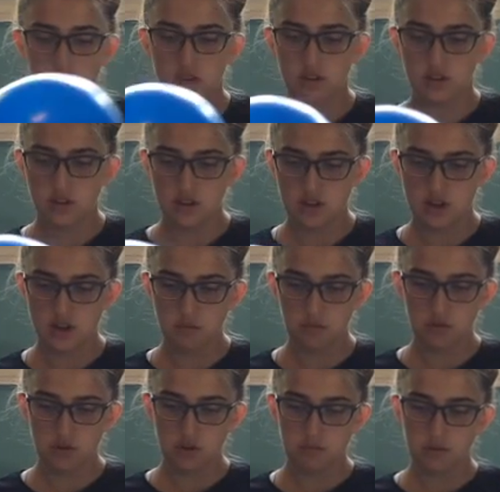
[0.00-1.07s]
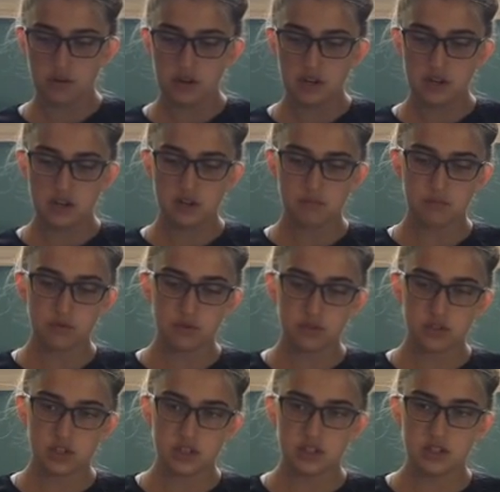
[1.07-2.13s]
And then I'm going to put it in a bowl
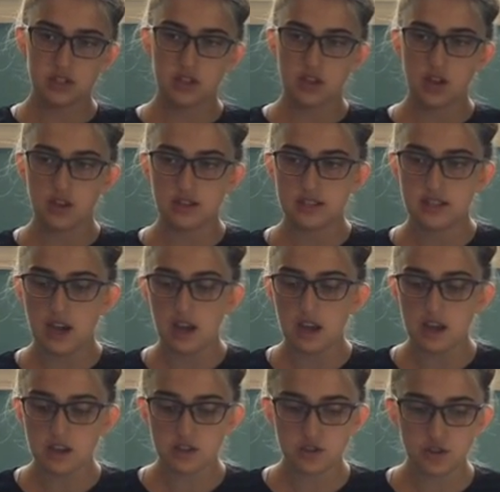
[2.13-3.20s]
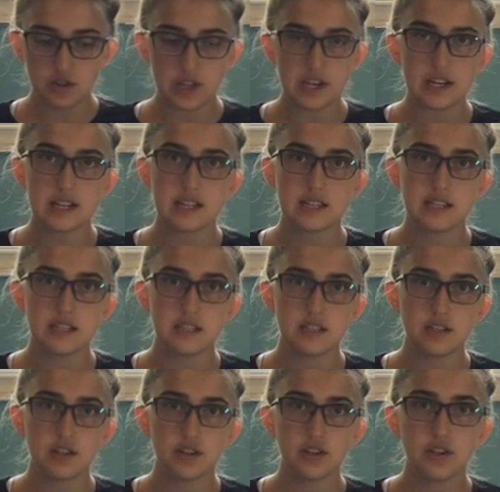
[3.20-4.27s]
just to steady it so that it's
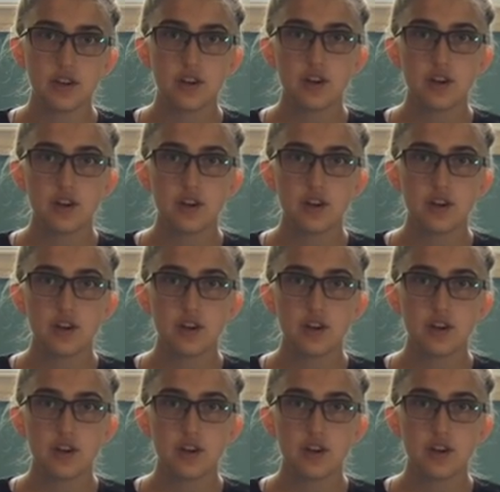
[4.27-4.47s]
easier